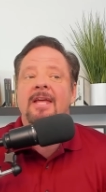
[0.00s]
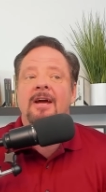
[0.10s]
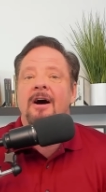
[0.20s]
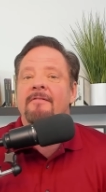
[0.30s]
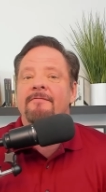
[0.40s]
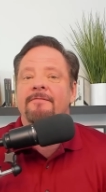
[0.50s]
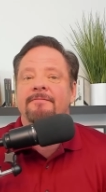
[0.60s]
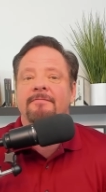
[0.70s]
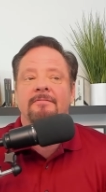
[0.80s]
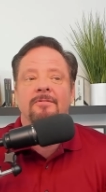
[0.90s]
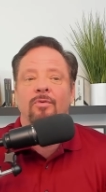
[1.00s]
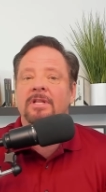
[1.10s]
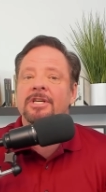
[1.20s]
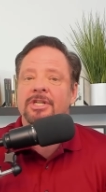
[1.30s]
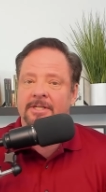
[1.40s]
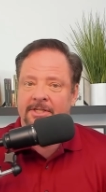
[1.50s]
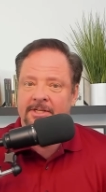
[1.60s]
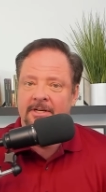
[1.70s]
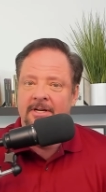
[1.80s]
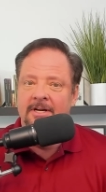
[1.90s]
of
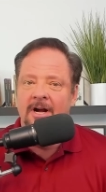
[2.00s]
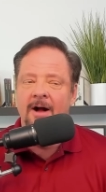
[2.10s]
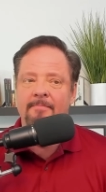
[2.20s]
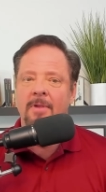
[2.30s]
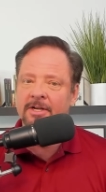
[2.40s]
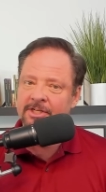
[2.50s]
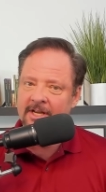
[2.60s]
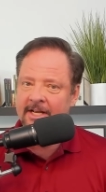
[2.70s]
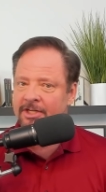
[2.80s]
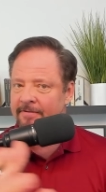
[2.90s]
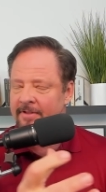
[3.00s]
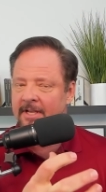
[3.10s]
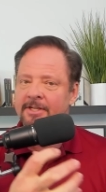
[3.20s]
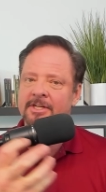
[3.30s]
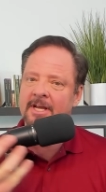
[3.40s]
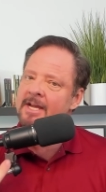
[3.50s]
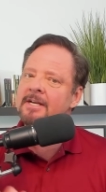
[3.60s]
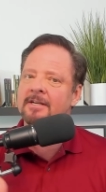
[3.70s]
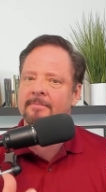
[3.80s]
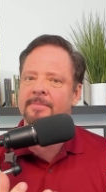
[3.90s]
religions amongst each of these
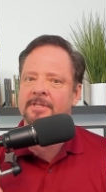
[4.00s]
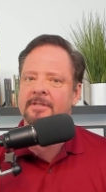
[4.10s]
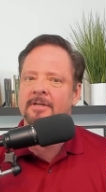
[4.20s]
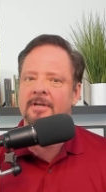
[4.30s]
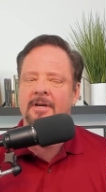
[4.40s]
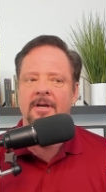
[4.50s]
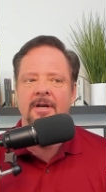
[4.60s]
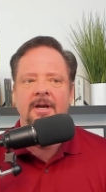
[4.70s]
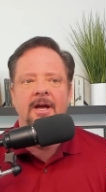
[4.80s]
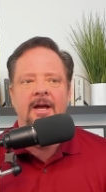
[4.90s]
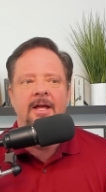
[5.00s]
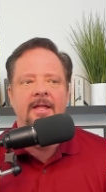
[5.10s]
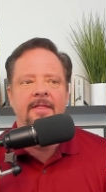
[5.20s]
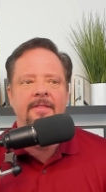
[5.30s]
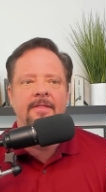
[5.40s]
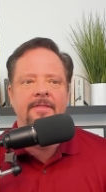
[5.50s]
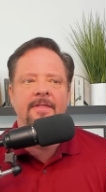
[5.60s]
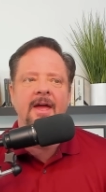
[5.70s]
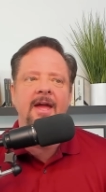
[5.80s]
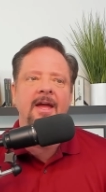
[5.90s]
kingdoms.
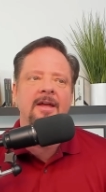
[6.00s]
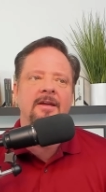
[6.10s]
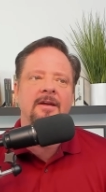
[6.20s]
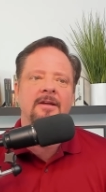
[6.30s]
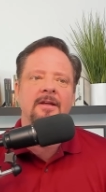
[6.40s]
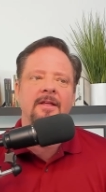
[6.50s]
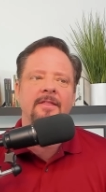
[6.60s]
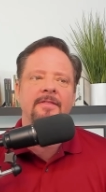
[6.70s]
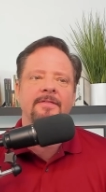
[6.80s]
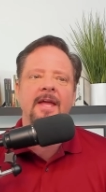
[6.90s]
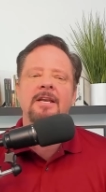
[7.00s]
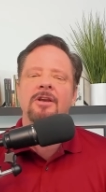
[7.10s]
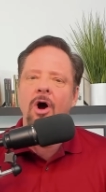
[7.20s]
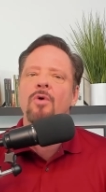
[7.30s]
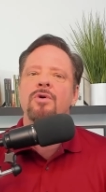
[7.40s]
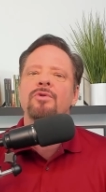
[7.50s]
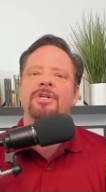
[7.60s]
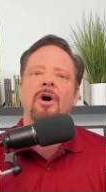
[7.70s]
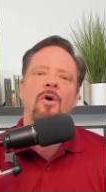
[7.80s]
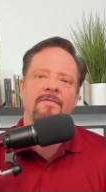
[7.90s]
They know who
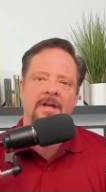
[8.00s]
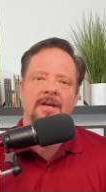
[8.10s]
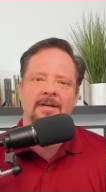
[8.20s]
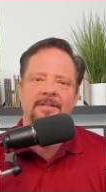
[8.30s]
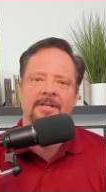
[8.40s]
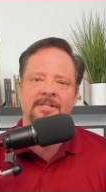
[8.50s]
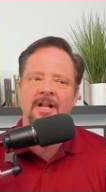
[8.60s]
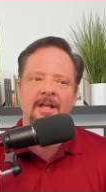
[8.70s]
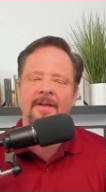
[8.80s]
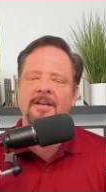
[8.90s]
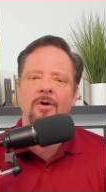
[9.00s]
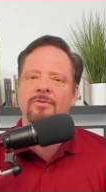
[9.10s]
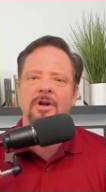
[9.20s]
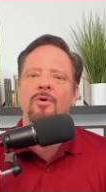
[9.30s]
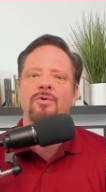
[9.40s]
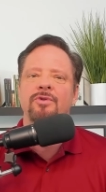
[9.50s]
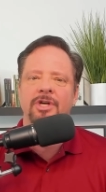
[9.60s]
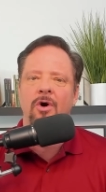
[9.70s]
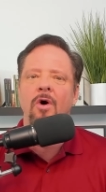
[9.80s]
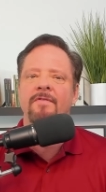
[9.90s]
Jehovah is. It's not like they don't know who
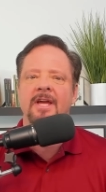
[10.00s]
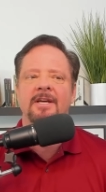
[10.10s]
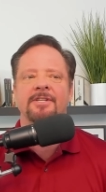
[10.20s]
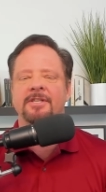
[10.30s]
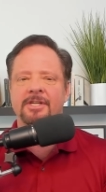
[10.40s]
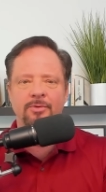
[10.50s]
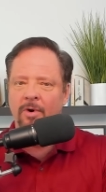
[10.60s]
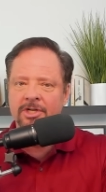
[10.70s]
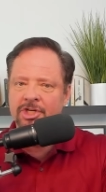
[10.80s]
Jehovah is. This is where